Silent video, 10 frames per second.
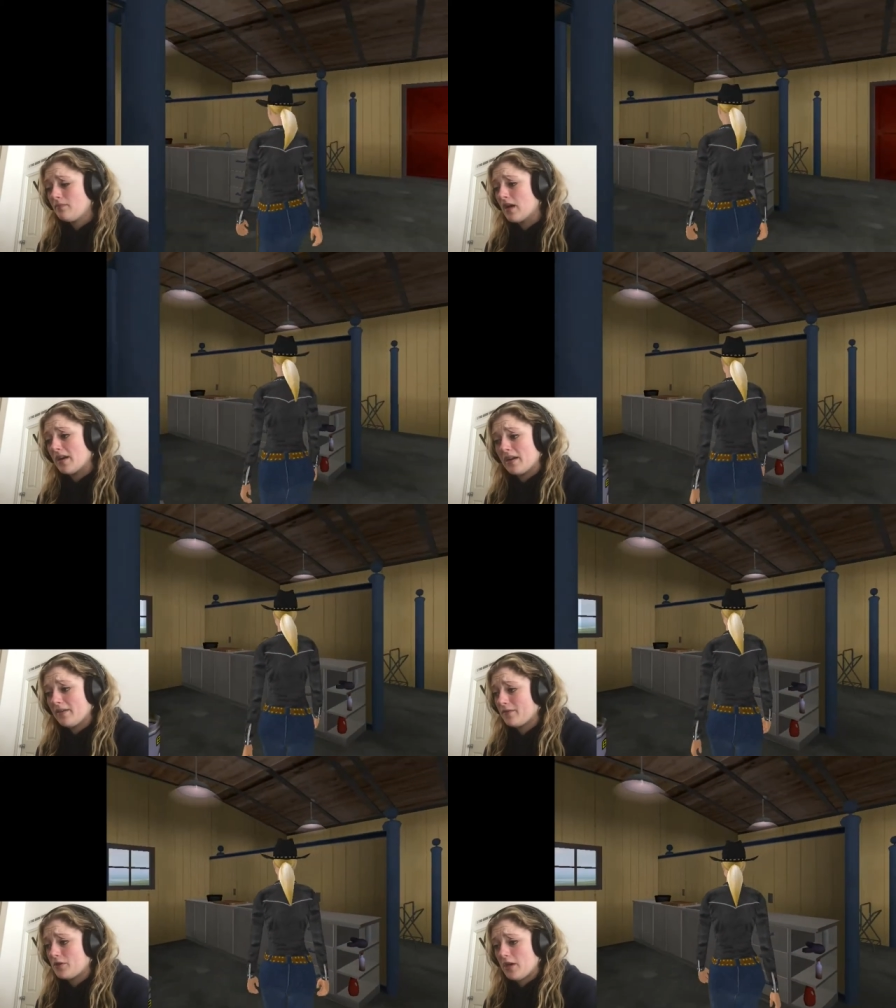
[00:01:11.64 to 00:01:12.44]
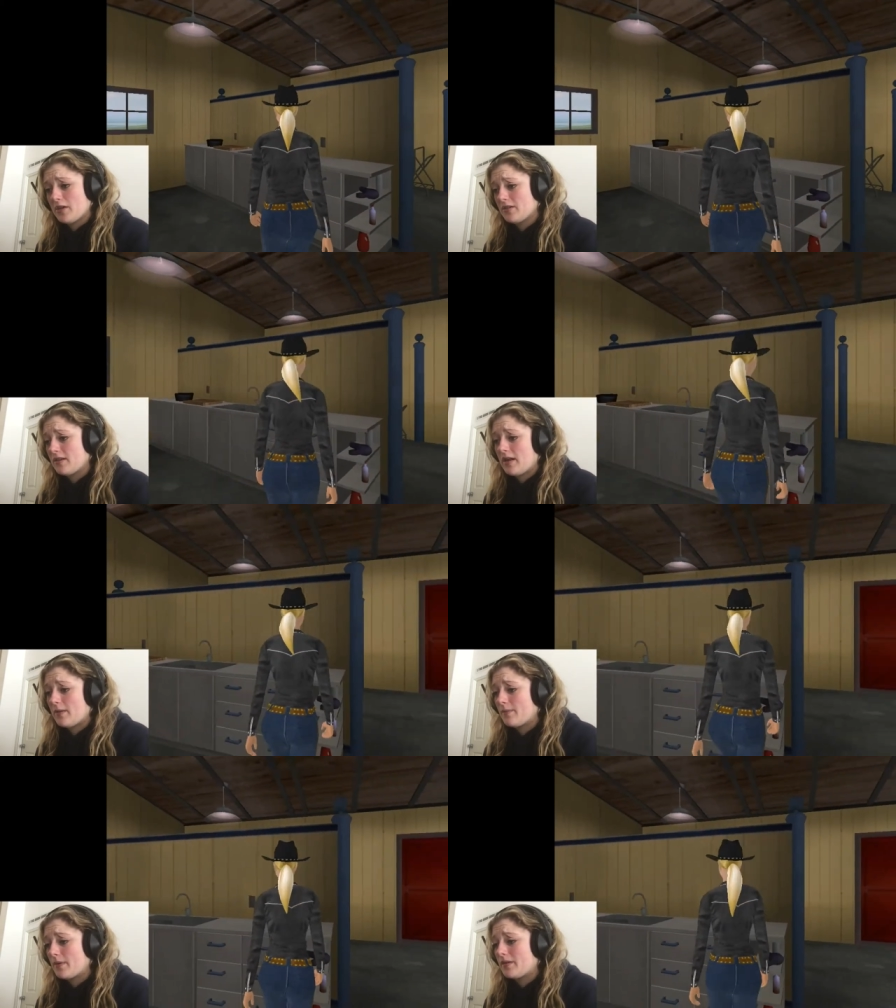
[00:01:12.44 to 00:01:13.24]
I didn't even change the
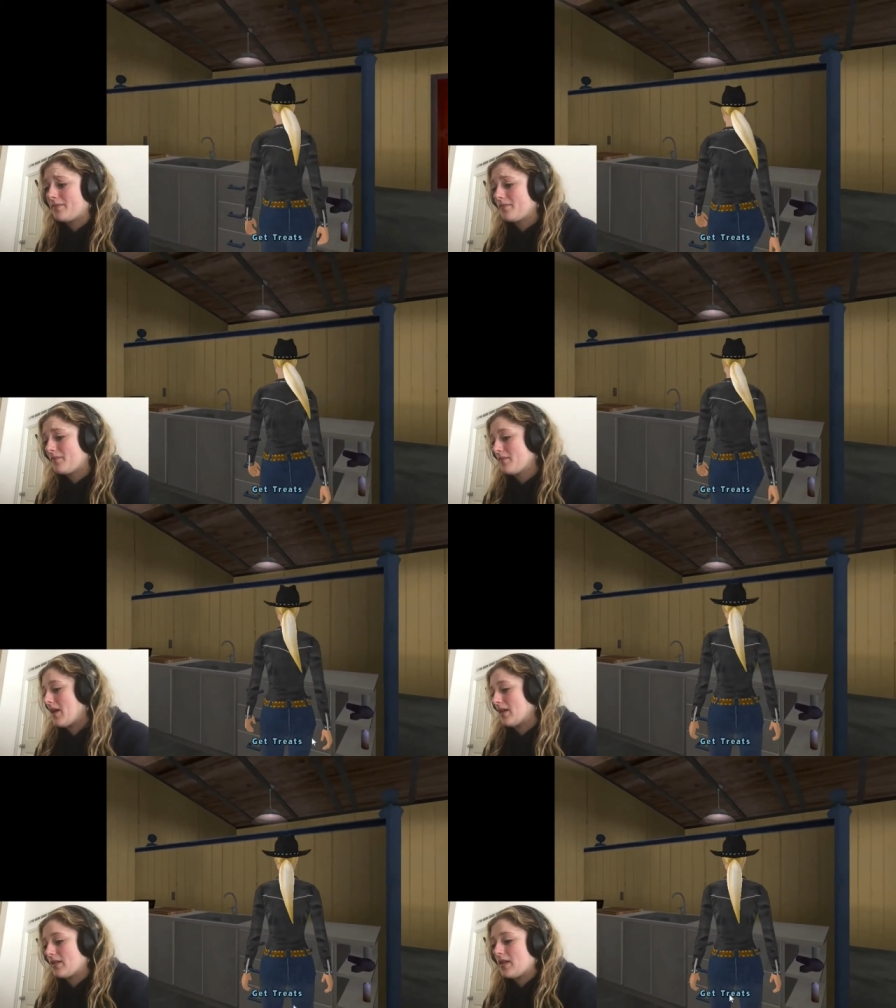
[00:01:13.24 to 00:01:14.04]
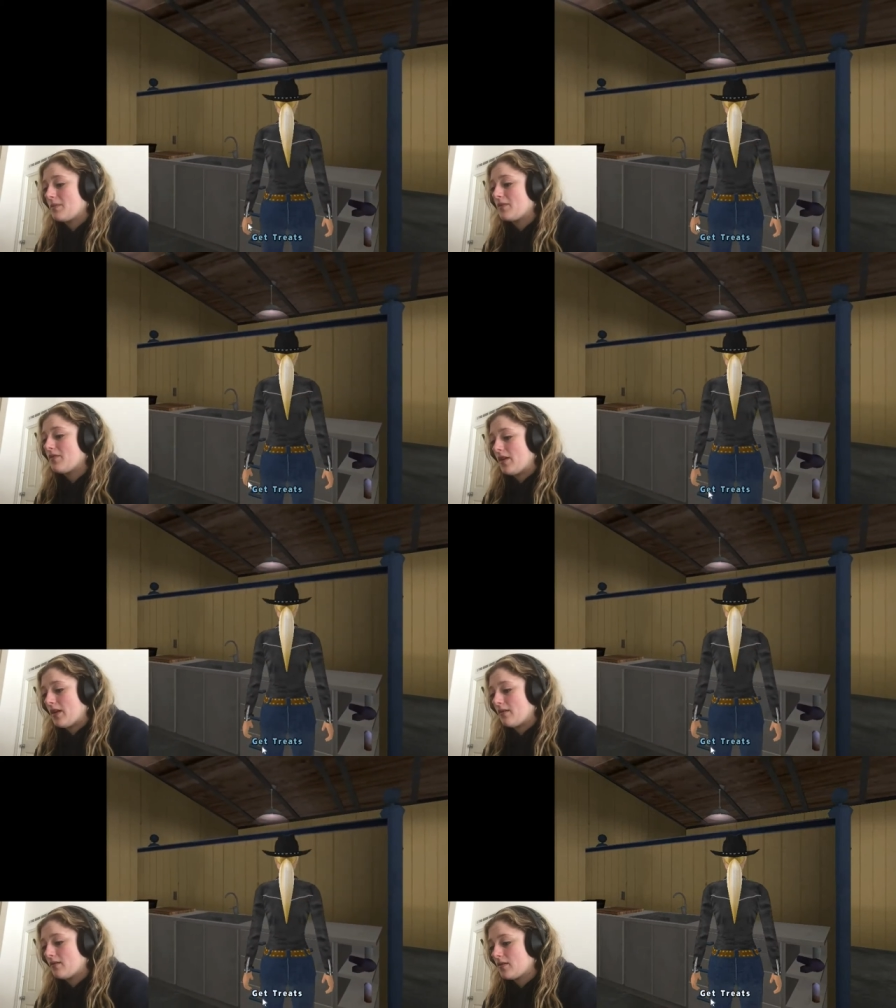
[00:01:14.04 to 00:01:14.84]
name, but that seemed
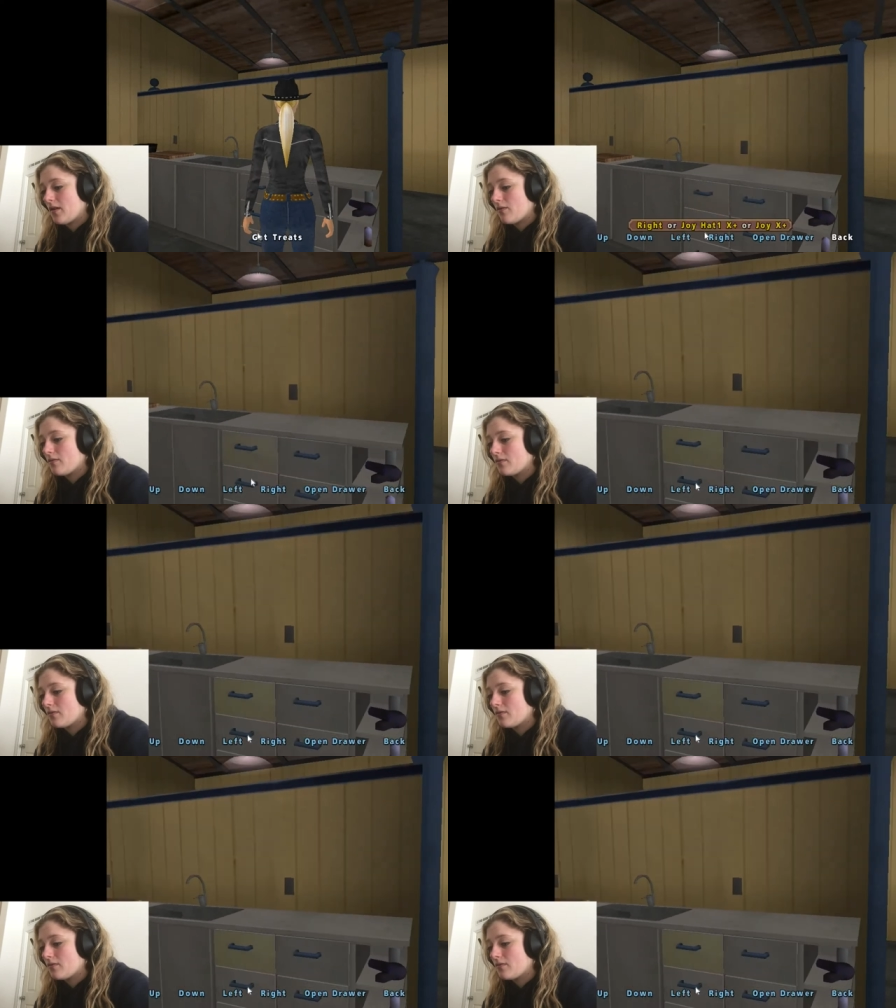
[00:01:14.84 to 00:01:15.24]
fitting, so.